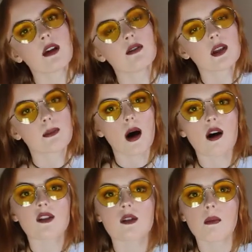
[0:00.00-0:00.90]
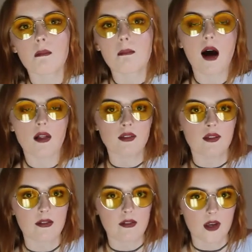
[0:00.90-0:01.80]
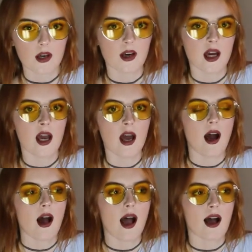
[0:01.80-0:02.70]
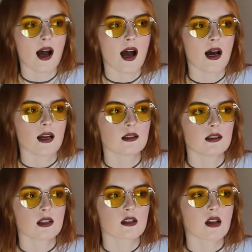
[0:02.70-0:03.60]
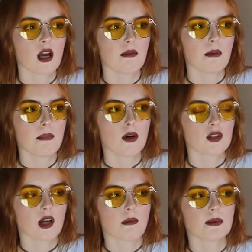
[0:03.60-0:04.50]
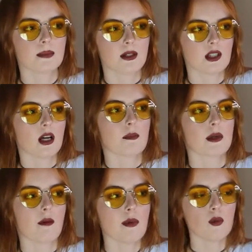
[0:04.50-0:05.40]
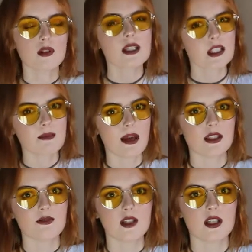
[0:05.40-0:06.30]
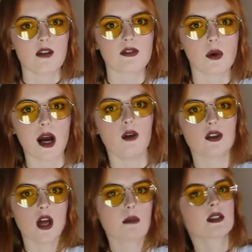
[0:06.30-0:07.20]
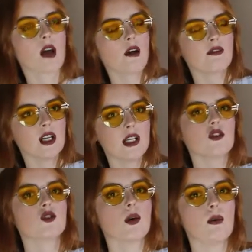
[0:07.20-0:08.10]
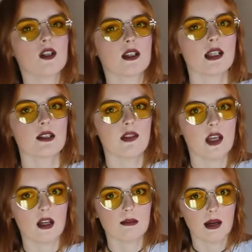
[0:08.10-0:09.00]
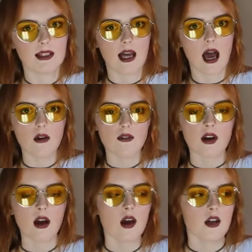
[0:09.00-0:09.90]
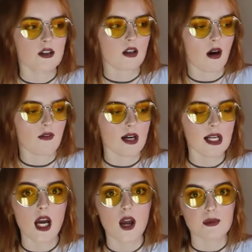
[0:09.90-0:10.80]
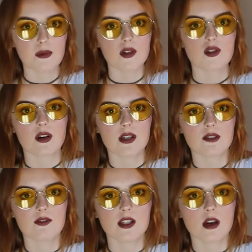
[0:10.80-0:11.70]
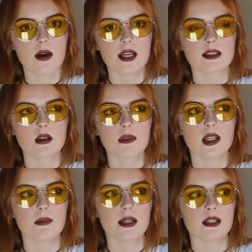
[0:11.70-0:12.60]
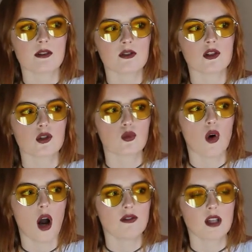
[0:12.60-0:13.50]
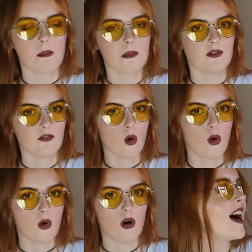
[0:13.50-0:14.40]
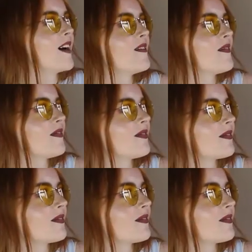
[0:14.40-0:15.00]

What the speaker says: over the past month, and it's just kind of been building up and building up, and I've been wanting to make this video for quite a long time because I really enjoy watching these videos myself. So I really hope you enjoy this video. It is something a bit different to what I've done before. I